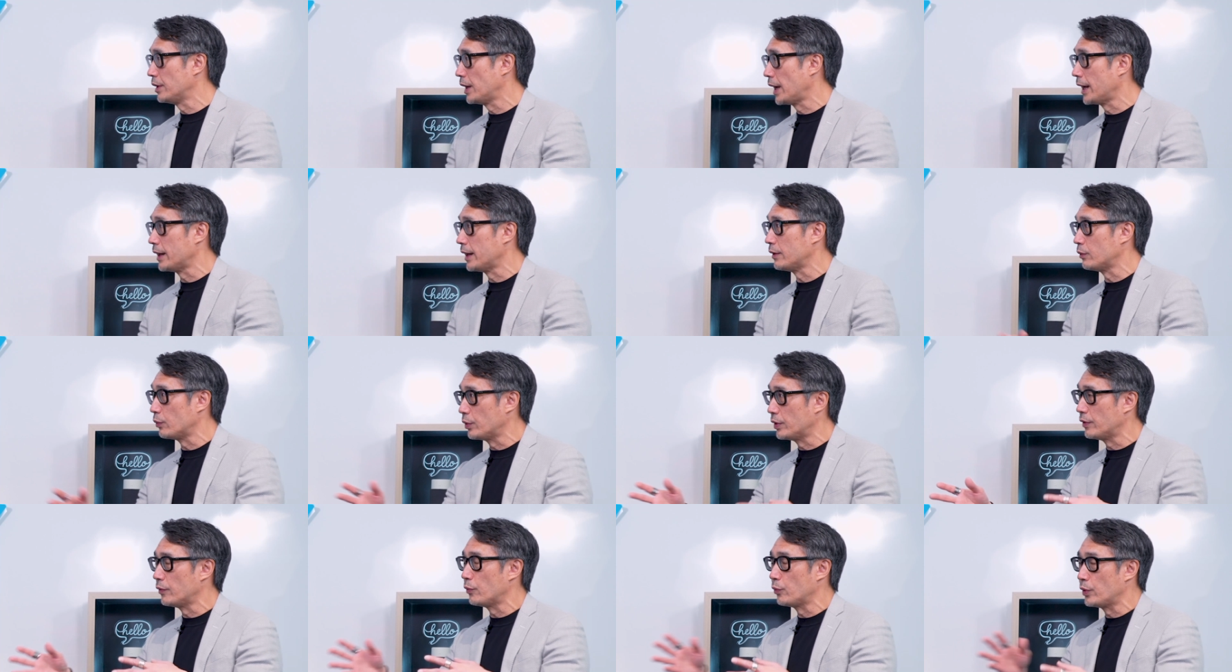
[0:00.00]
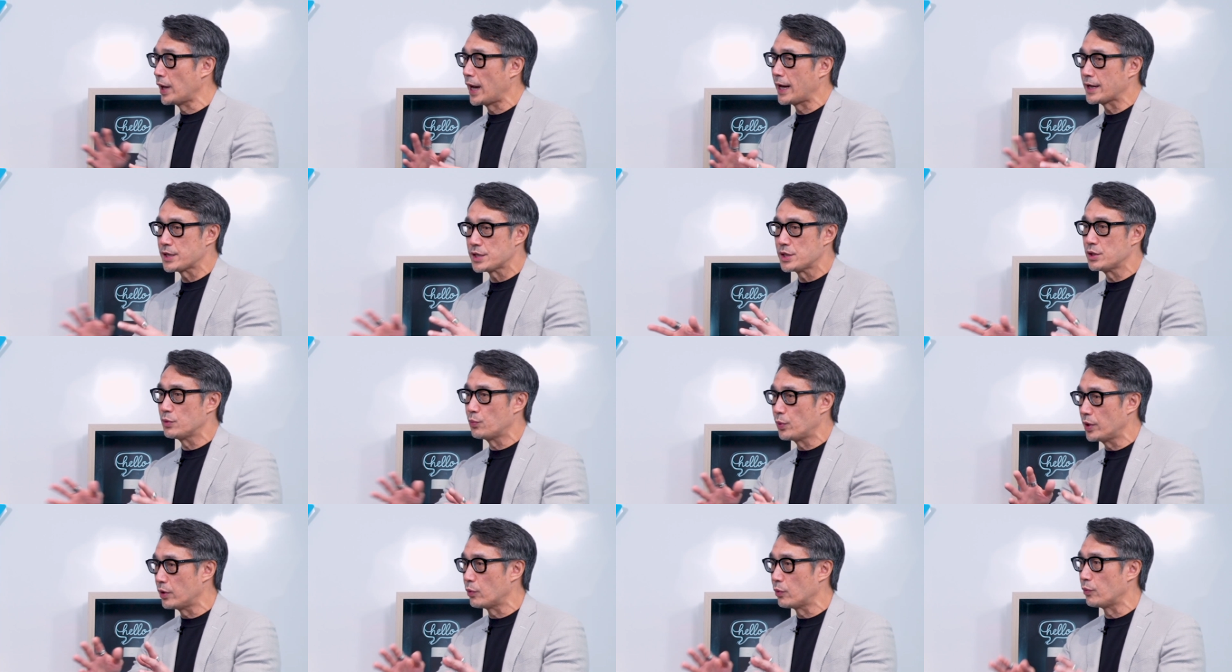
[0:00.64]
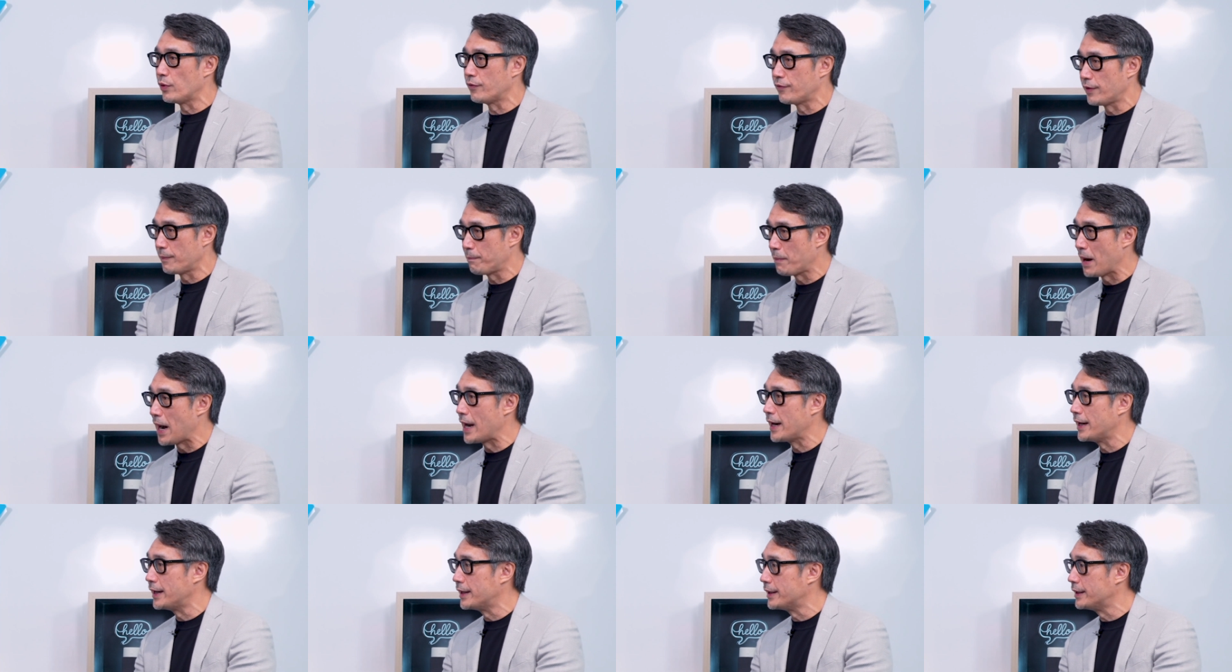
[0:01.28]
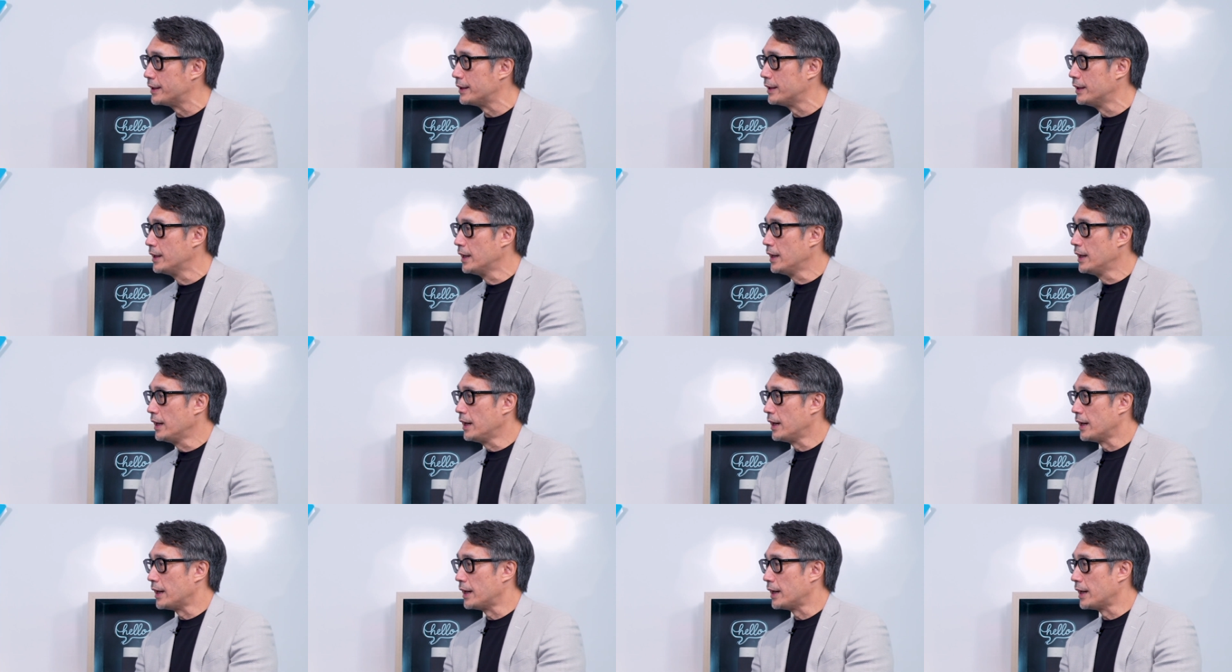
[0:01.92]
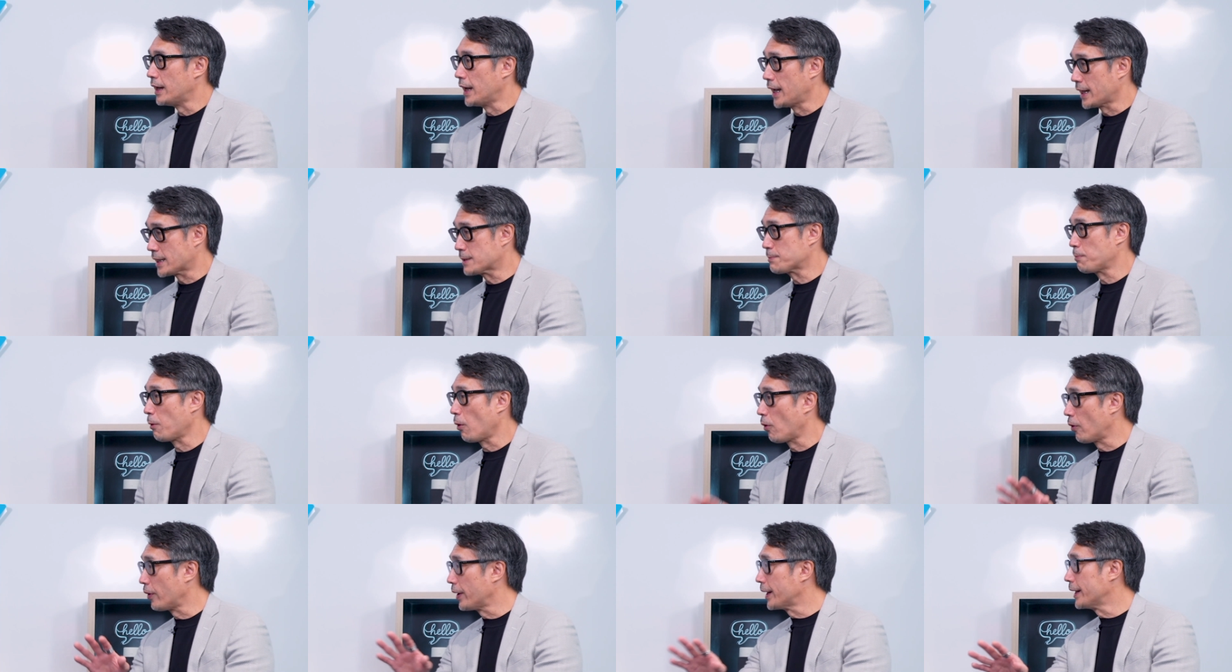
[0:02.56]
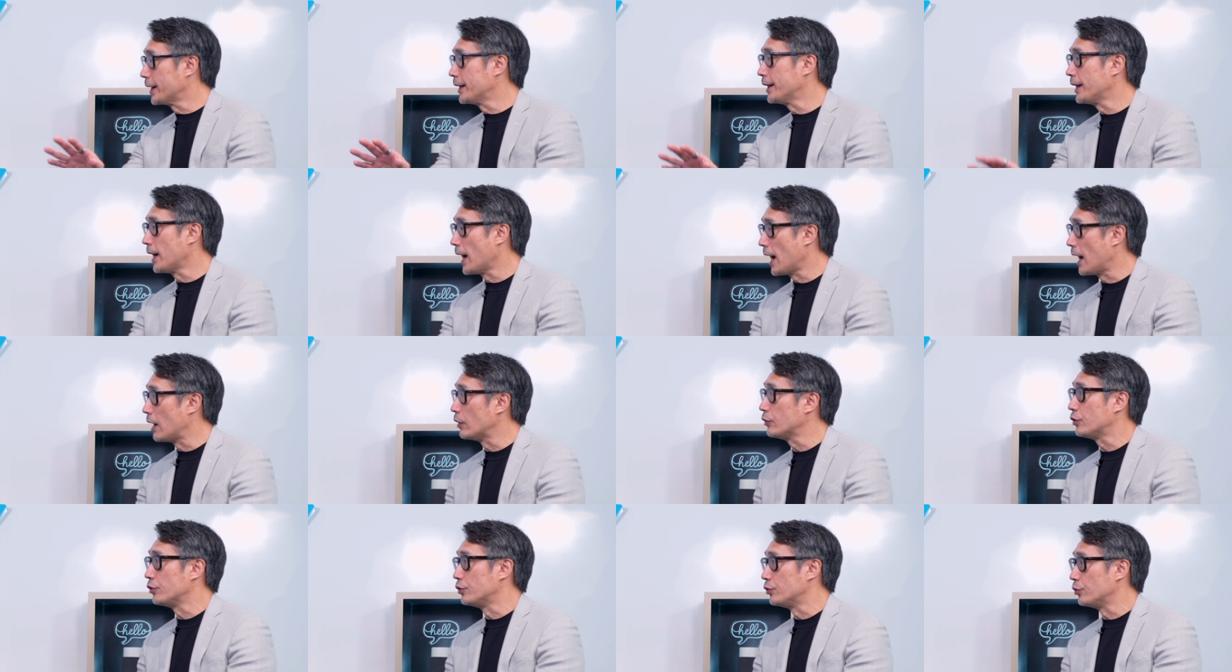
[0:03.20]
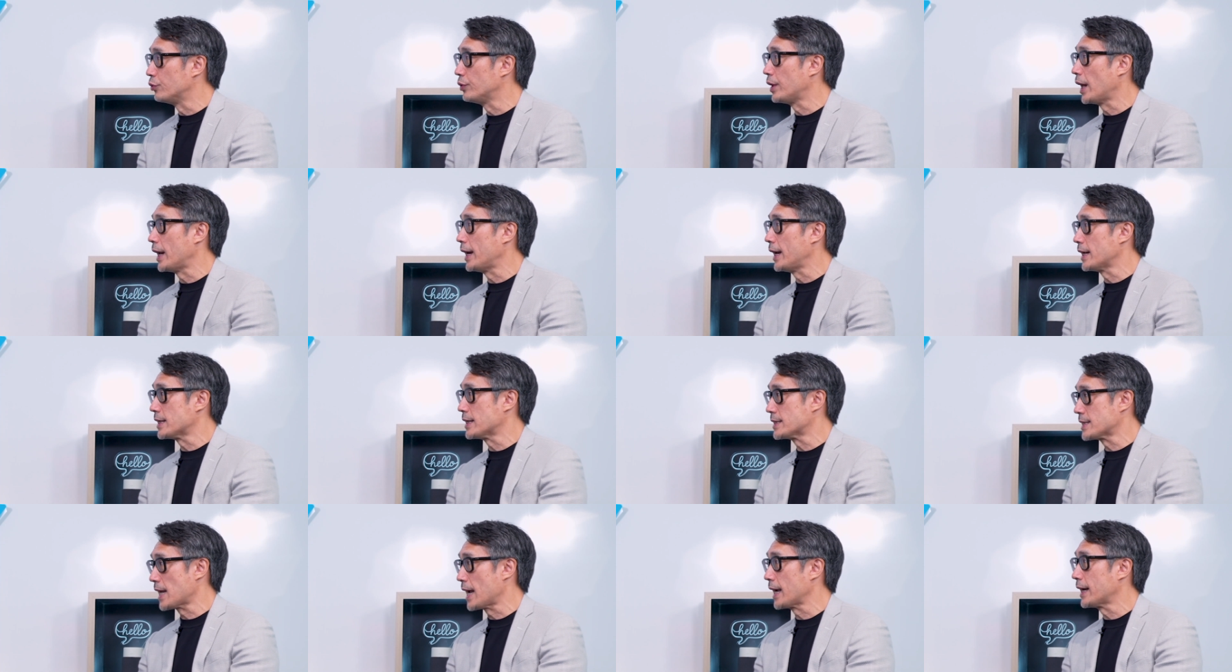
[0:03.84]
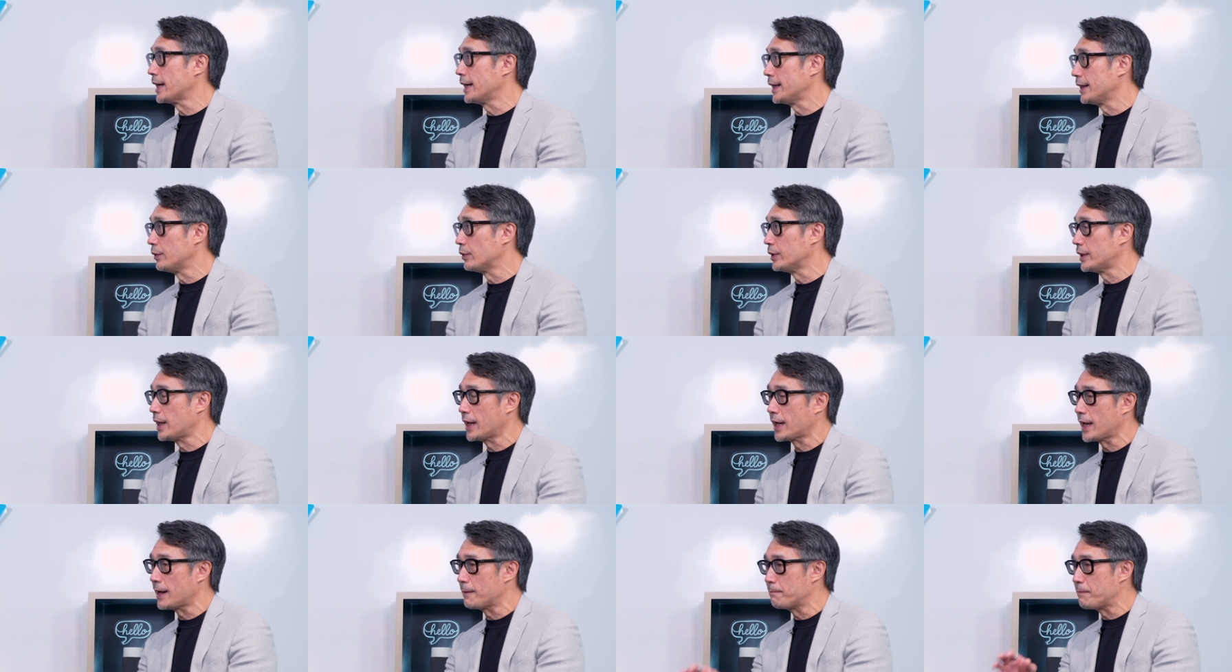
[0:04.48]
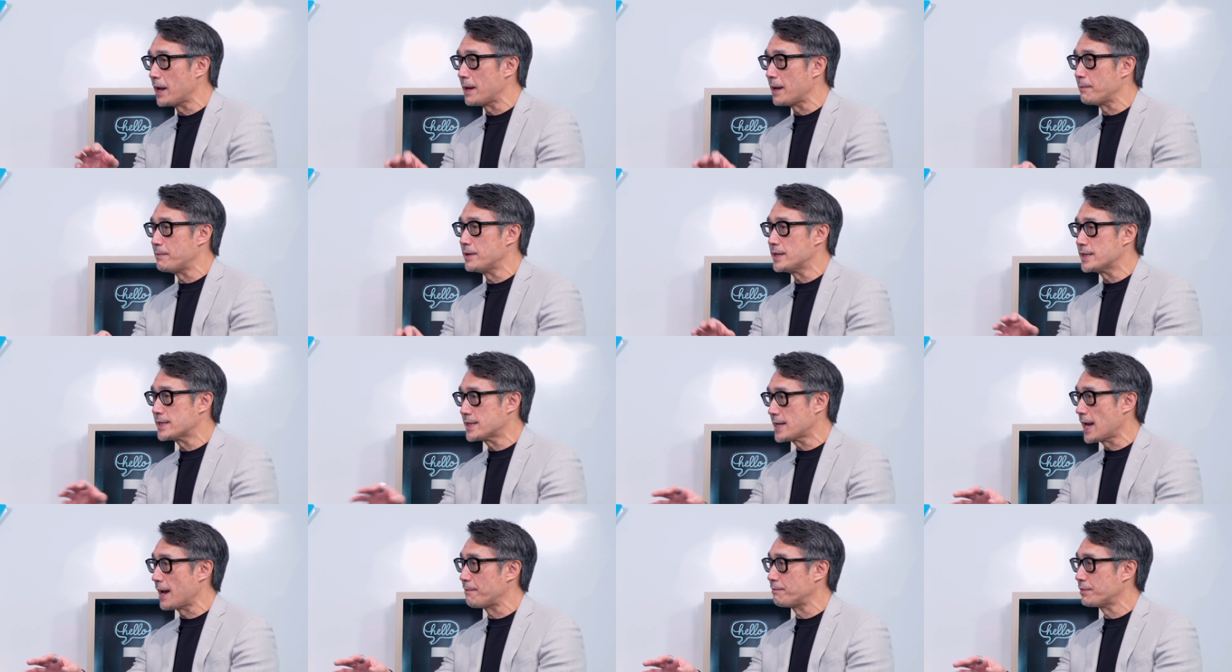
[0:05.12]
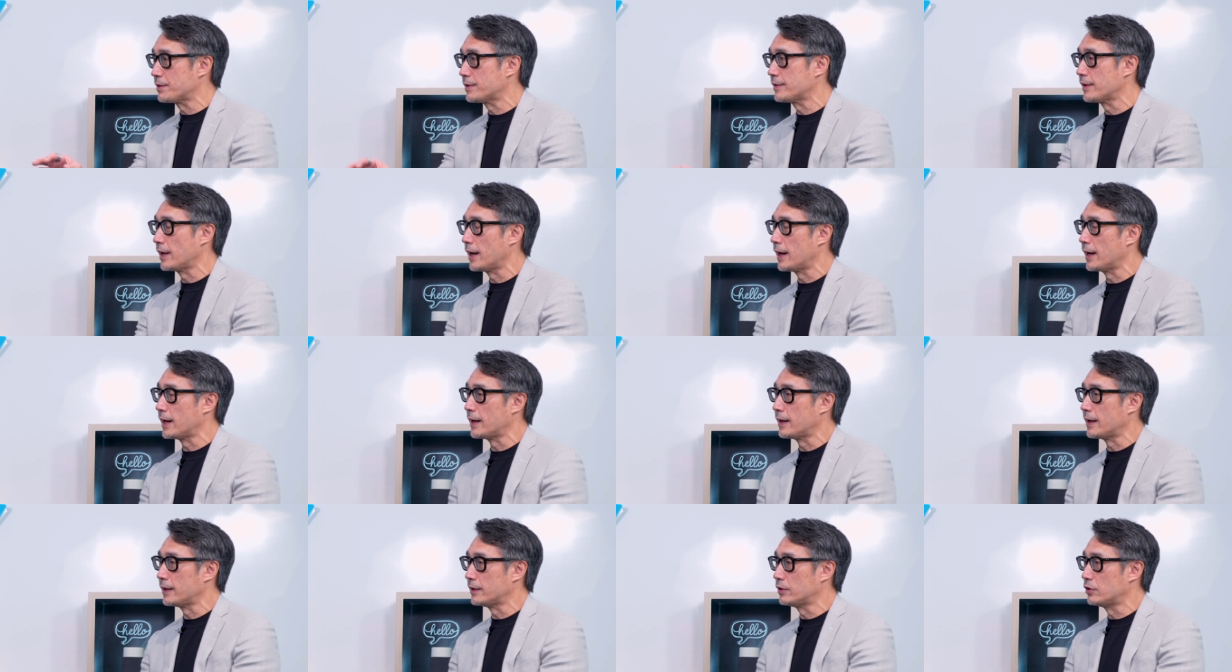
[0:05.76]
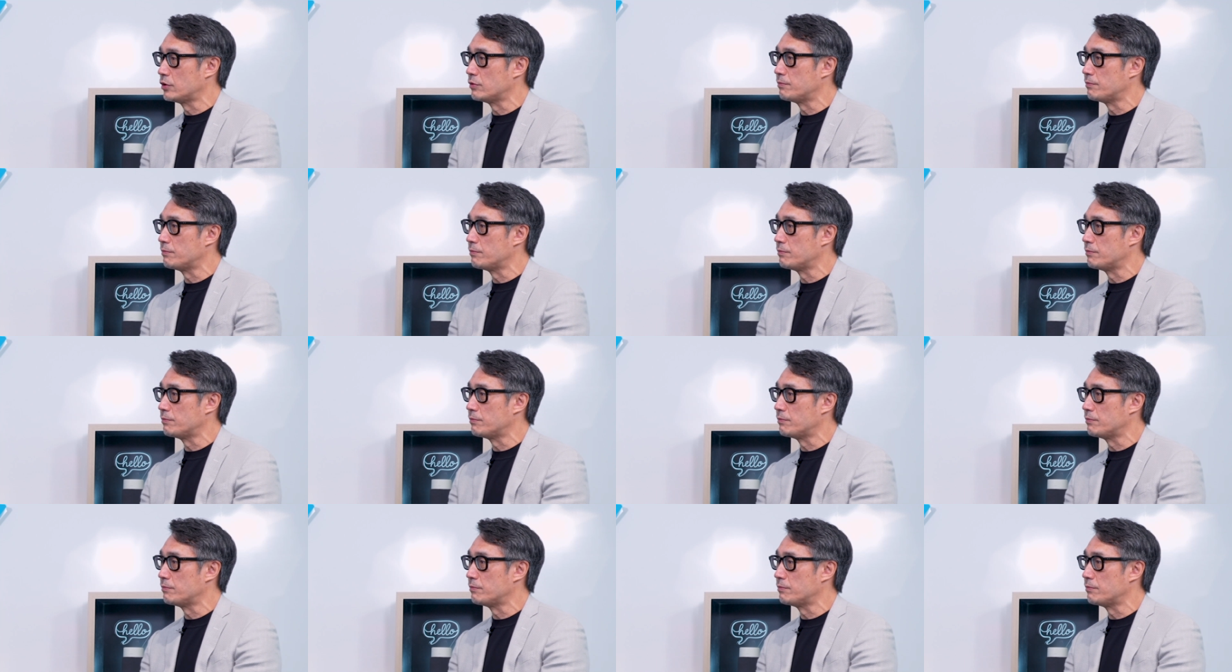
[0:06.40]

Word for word: And yep. we, we actually work with a partner uh, exploring how to do that exactly. We're taking baby steps uh, to